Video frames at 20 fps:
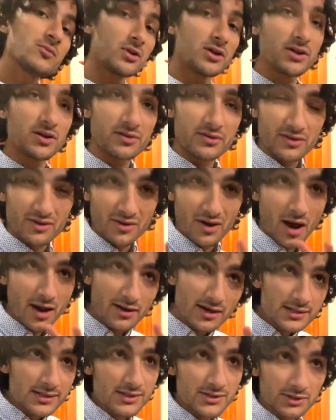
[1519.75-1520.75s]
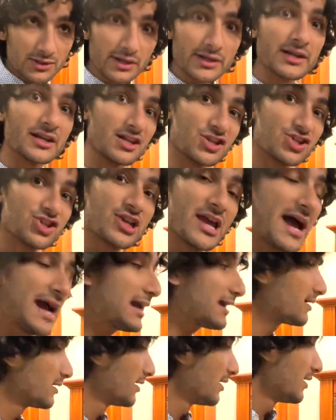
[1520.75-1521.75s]
where you're not necessarily gonna
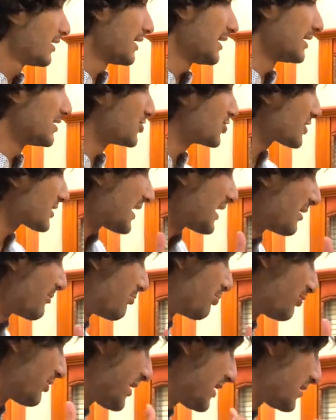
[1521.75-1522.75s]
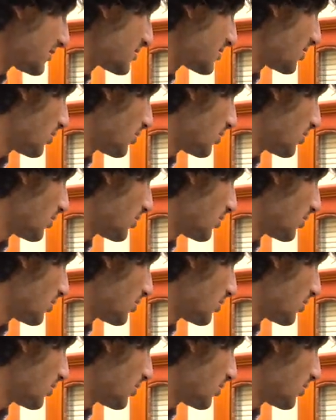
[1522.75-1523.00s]
check. And it just kind of brings